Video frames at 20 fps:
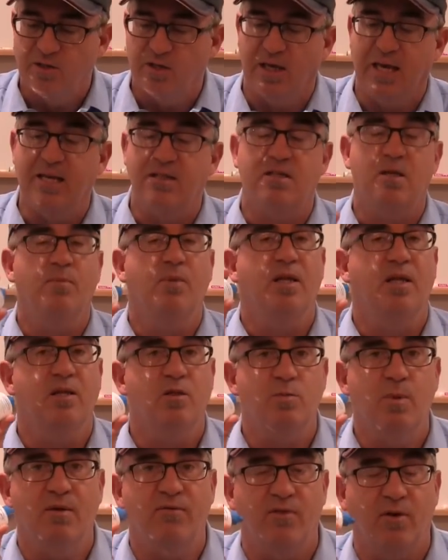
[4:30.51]
So get
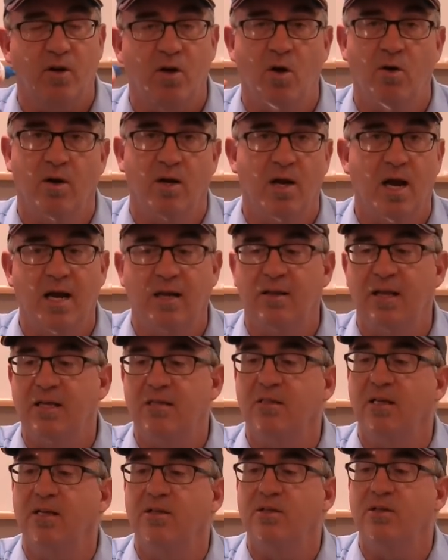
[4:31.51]
something that's meant for coated
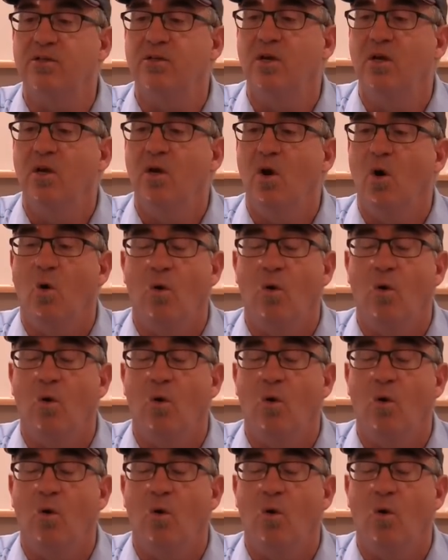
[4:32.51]
eyeglass lenses,